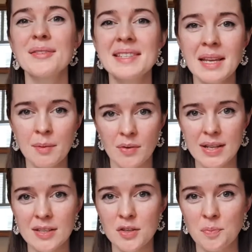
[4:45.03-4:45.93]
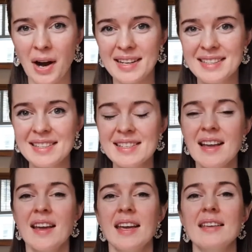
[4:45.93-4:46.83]
the same gratitude practice
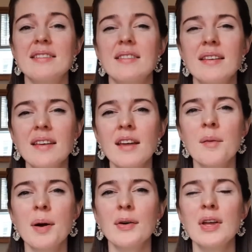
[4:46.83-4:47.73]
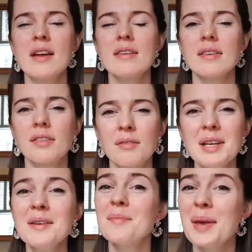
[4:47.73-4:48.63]
is thinking about
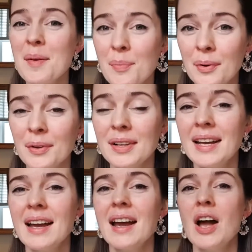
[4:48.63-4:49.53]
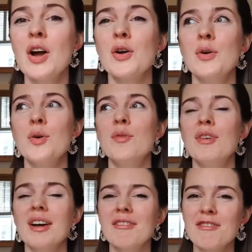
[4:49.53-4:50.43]
3 people who've
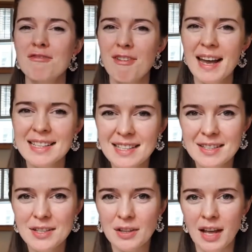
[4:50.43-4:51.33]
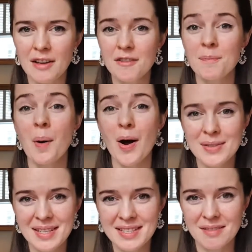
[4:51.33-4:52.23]
affected your life
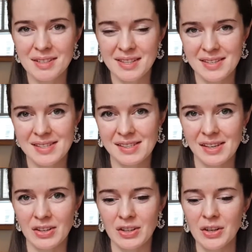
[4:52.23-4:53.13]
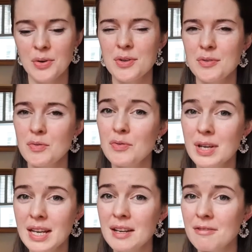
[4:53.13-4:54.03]
positively this year, who you
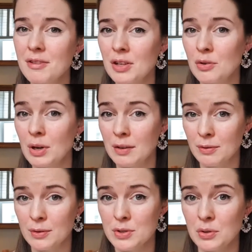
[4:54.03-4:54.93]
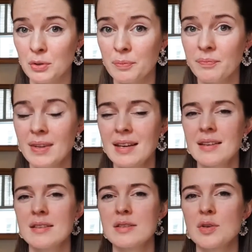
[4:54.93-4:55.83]
really feel grateful to.
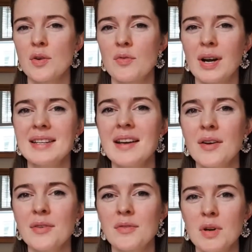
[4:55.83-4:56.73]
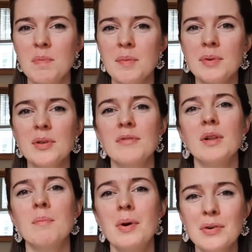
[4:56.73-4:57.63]
So write down 3 people you feel
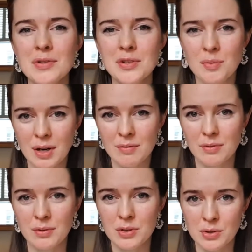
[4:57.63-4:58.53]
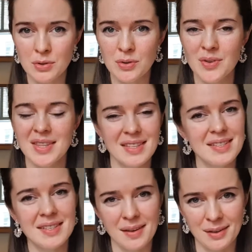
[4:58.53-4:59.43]
most grateful to
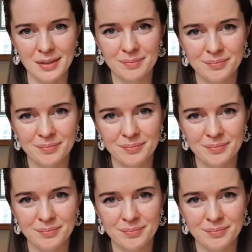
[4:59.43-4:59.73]
this year.